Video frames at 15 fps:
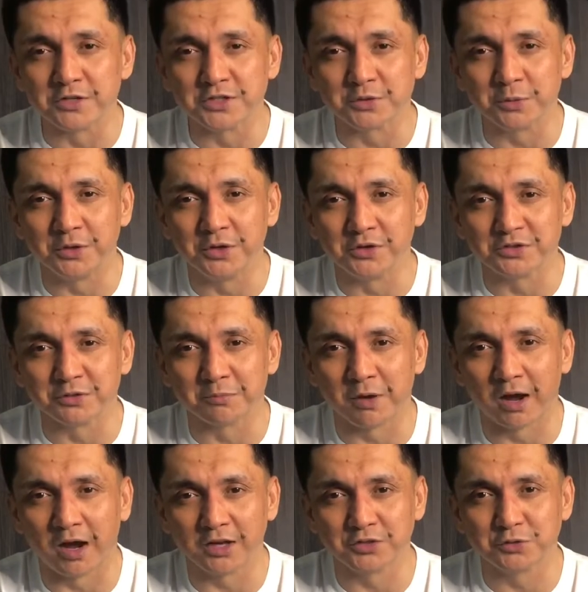3 years of my
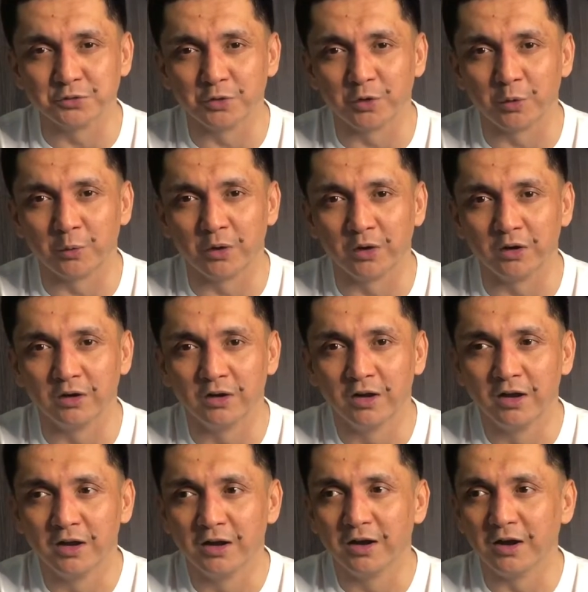high school career.
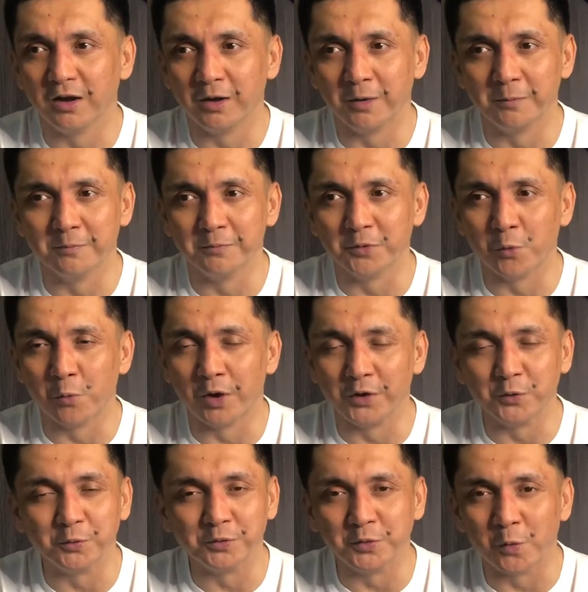The one
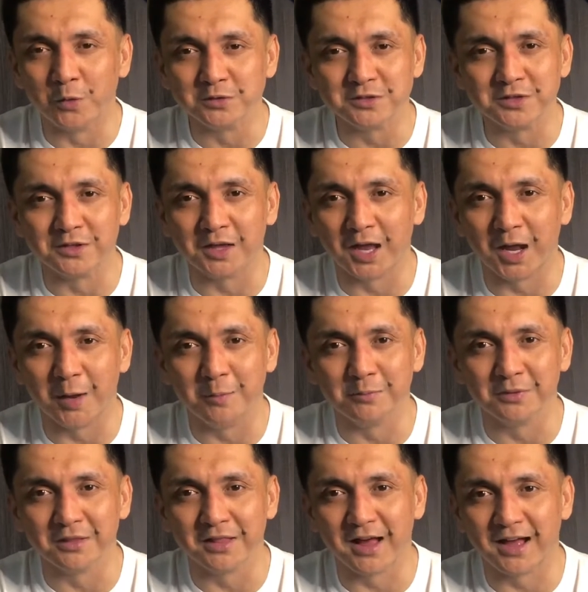who would go into the game
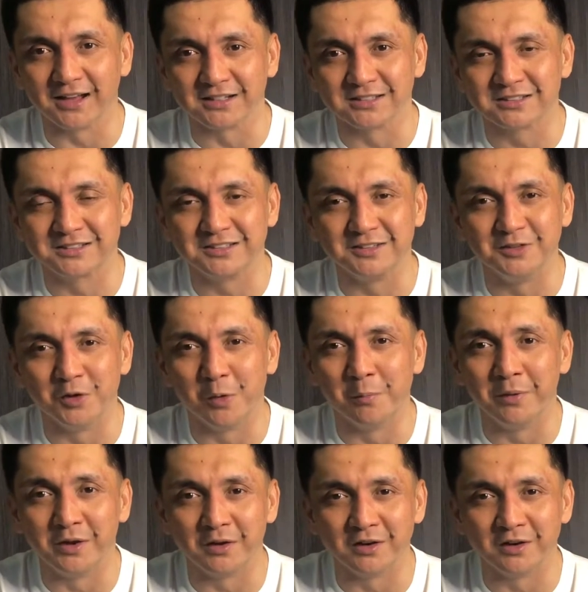the last minute or